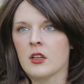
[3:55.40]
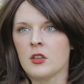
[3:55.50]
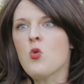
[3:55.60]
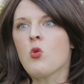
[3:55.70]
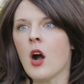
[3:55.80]

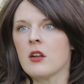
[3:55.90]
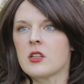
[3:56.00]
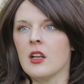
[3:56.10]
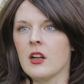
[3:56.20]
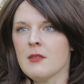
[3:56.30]
You can't
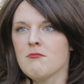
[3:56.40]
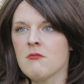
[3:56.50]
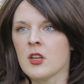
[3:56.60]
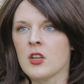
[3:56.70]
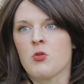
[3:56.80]
kill him.
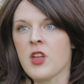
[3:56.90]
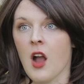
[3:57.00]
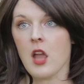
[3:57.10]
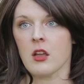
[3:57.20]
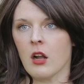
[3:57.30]
You think
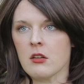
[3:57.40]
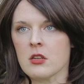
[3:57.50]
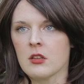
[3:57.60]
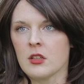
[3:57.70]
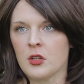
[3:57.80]
I can't?
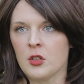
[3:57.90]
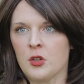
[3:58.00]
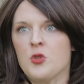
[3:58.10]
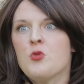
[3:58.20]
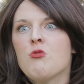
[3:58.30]

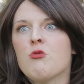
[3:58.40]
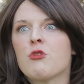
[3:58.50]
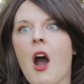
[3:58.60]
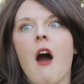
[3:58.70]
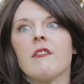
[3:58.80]
You
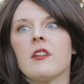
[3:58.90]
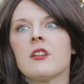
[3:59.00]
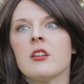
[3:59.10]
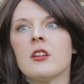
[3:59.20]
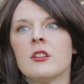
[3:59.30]

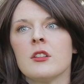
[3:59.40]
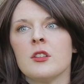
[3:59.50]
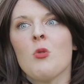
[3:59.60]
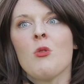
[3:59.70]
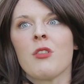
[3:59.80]
can't.
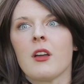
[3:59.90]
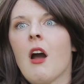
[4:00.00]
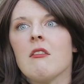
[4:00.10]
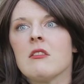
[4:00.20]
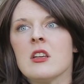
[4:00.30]
You're the
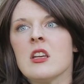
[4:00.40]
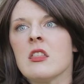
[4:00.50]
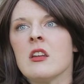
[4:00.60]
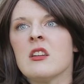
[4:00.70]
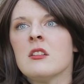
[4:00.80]
cunt,
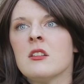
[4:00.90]
Ethan.